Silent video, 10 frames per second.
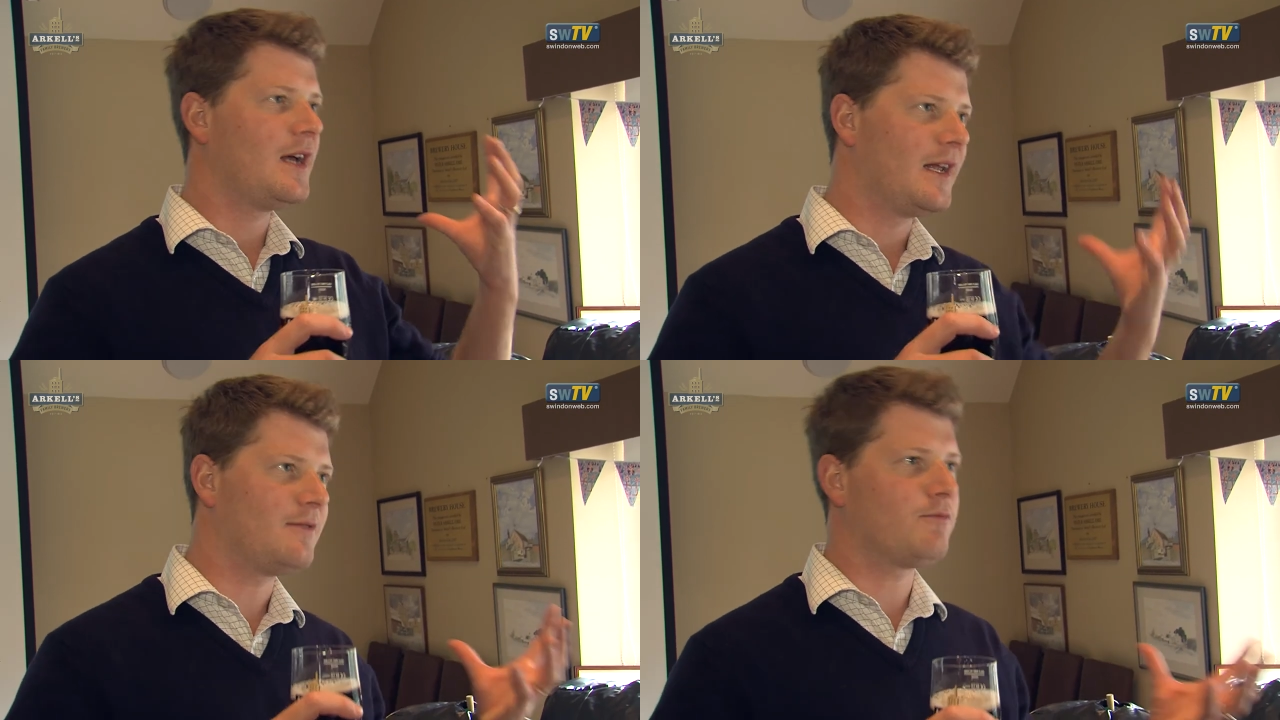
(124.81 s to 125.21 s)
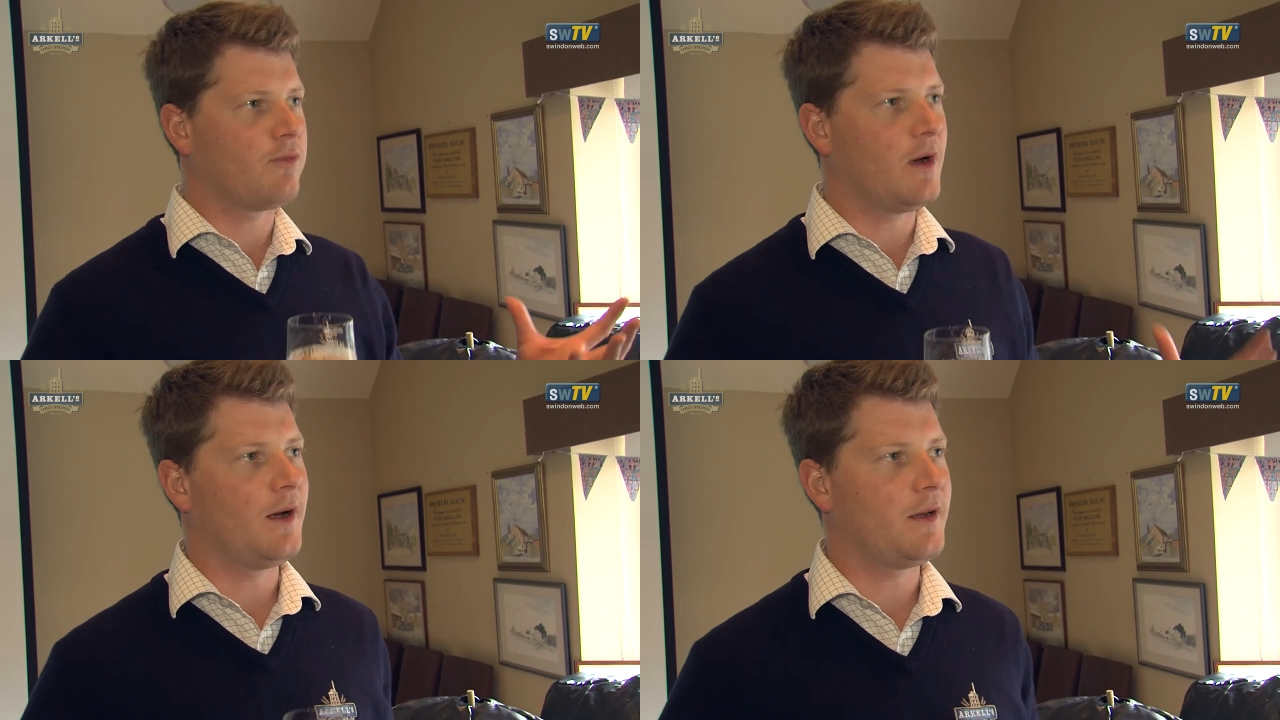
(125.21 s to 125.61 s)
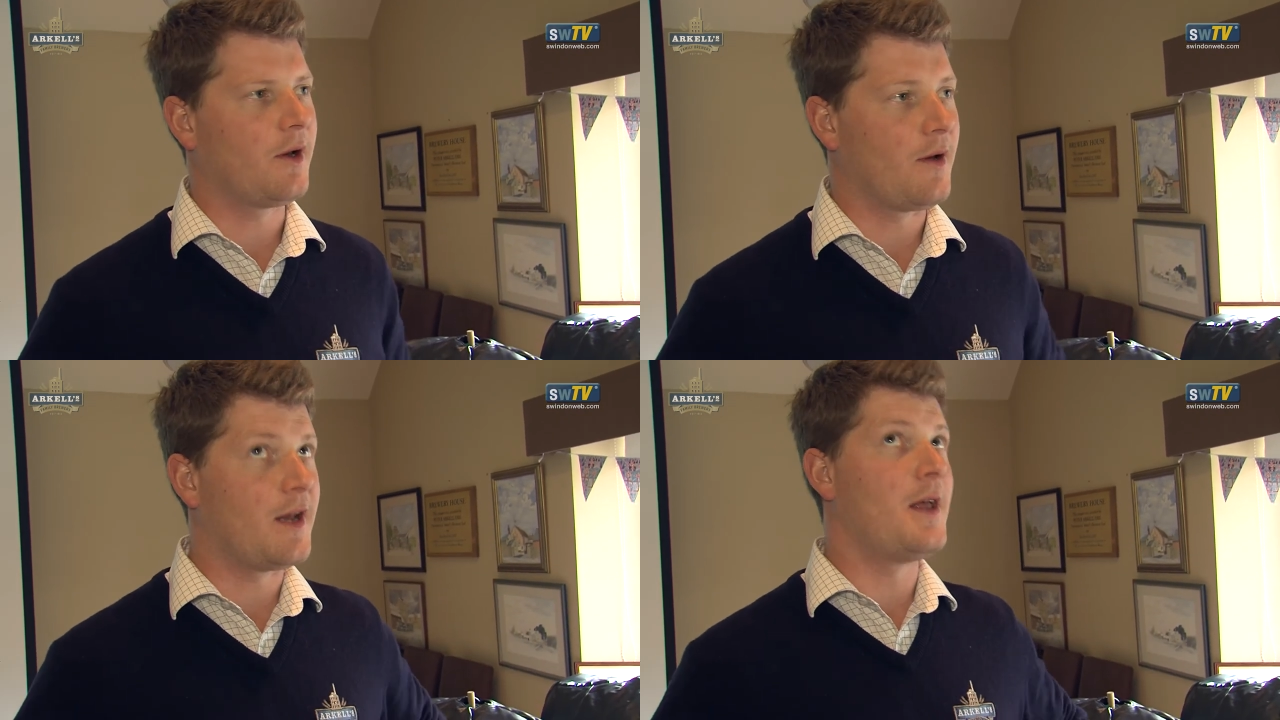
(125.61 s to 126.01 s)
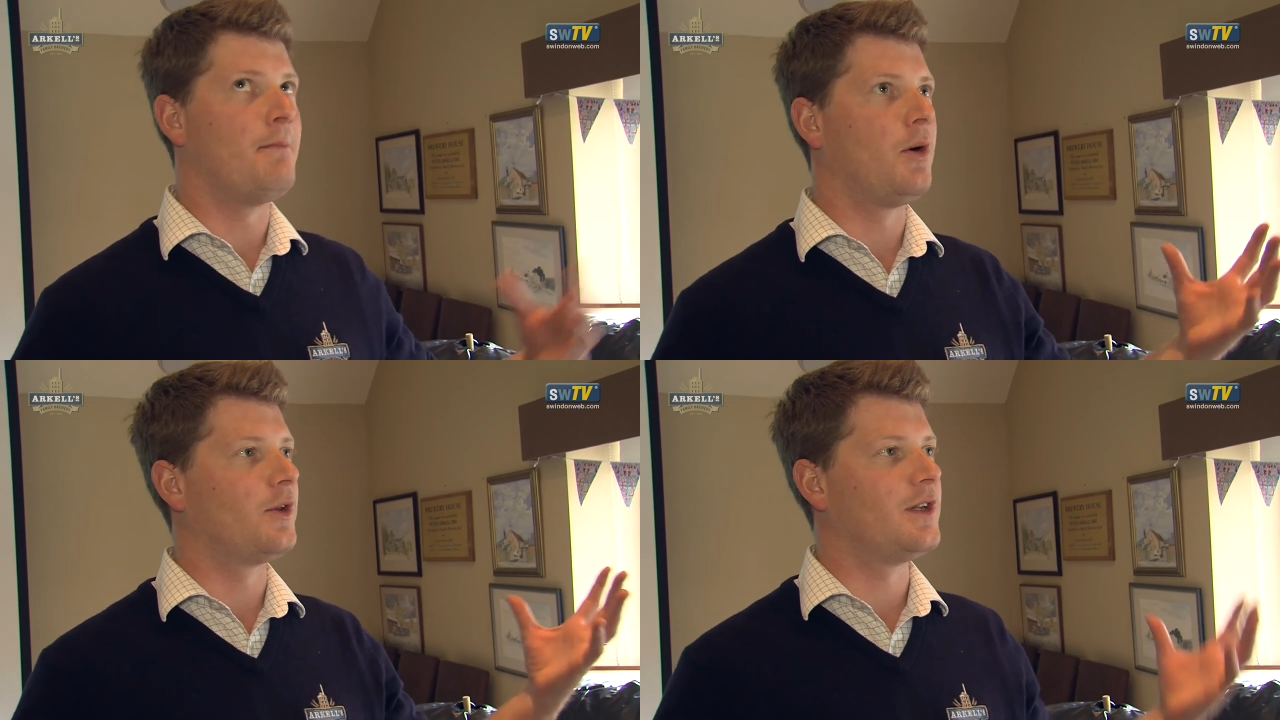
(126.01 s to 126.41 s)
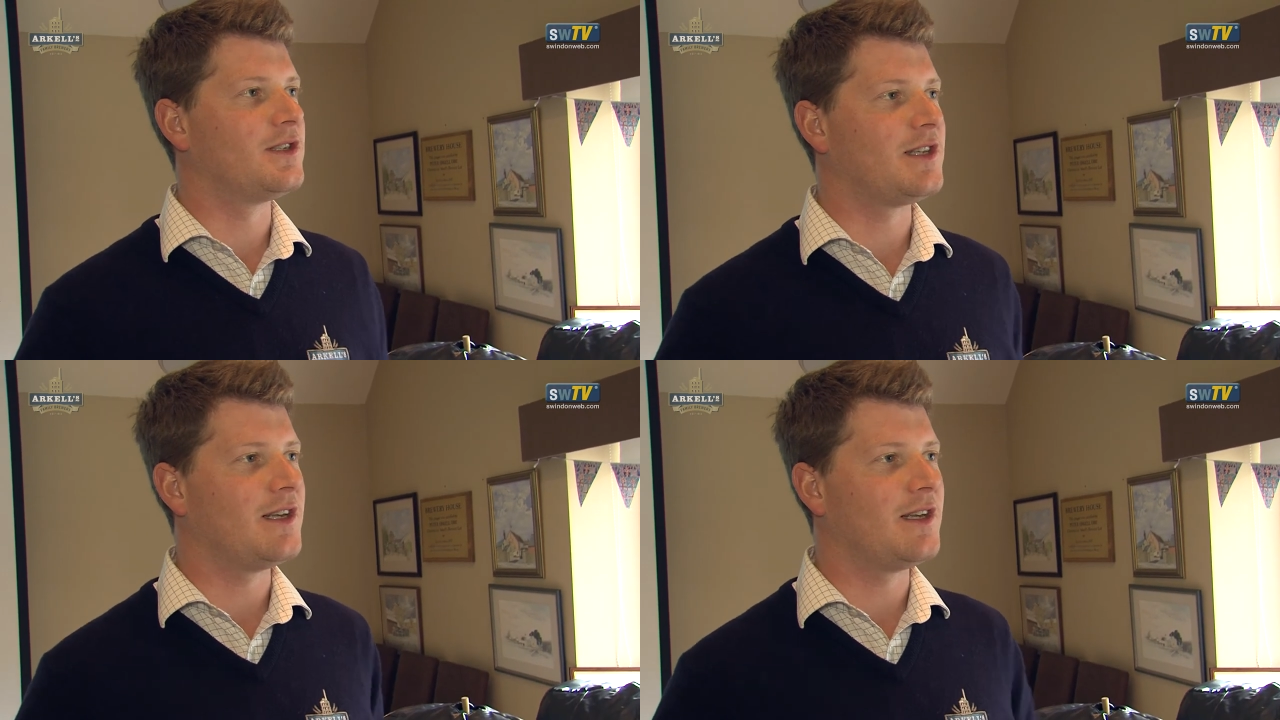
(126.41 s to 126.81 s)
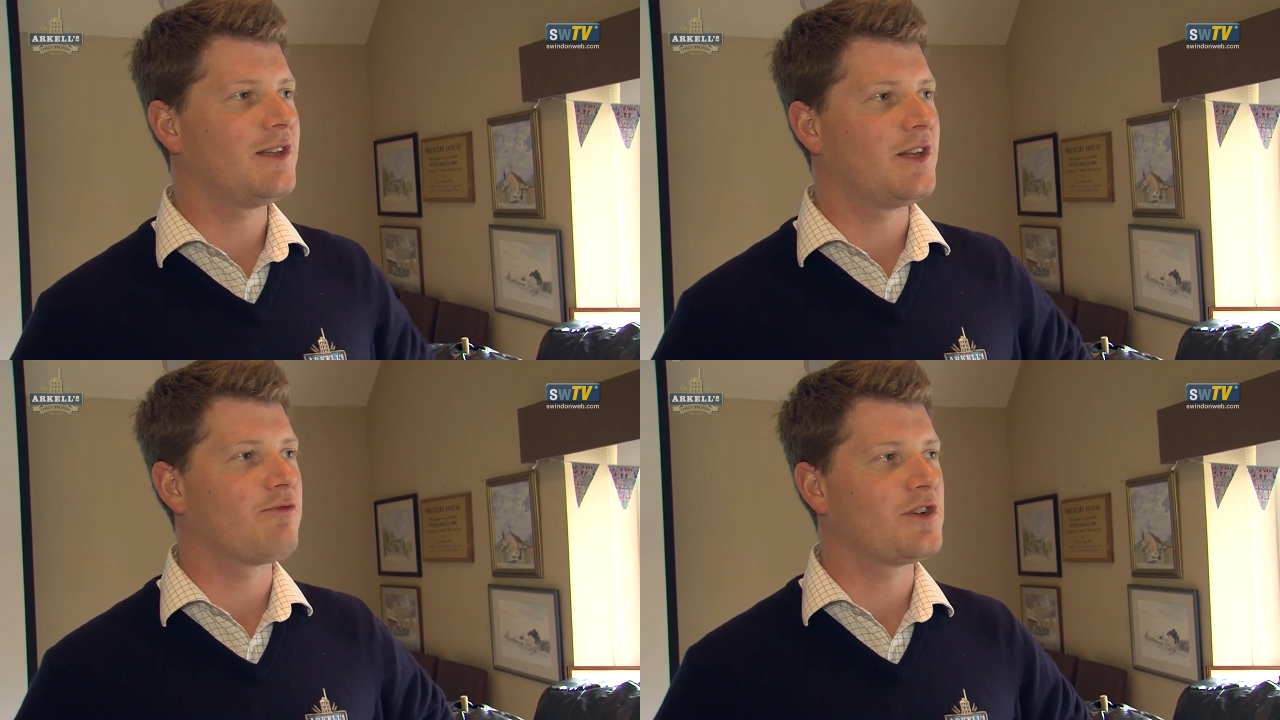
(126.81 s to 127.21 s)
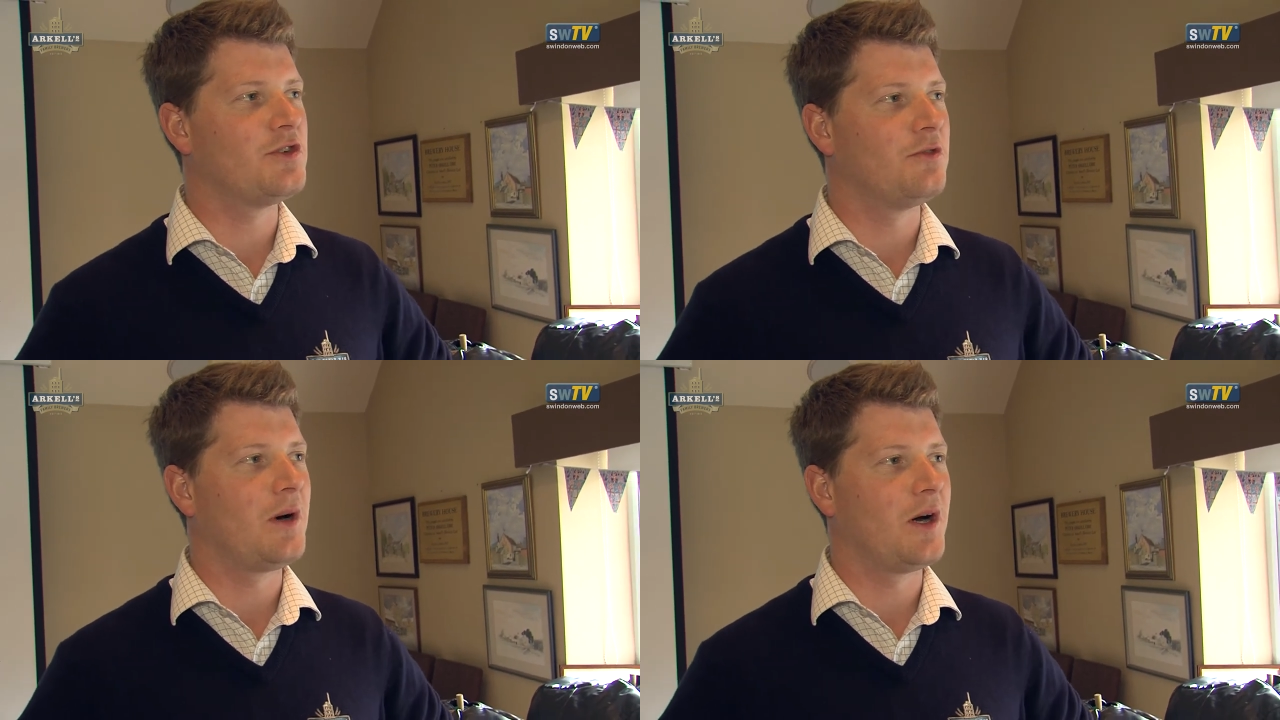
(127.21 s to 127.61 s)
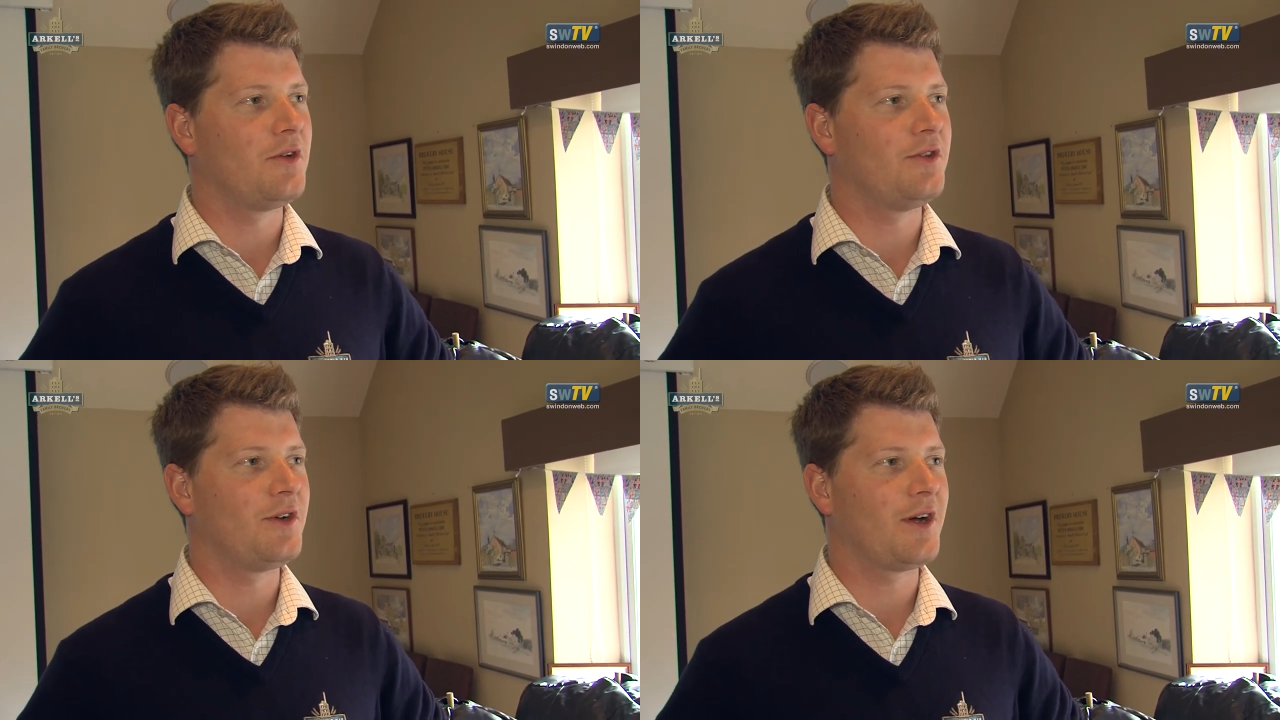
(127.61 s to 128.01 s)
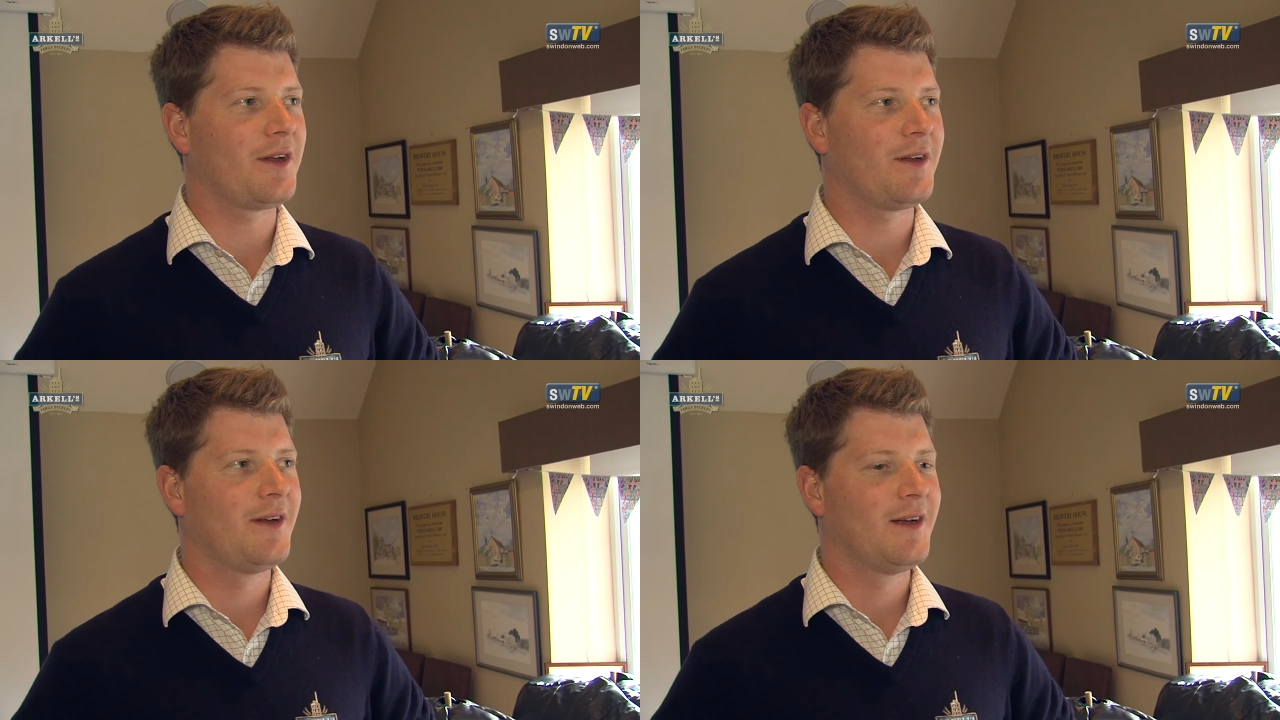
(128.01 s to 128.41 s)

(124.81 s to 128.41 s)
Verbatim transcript: It, uh, you know, it embodies the, the original mild that I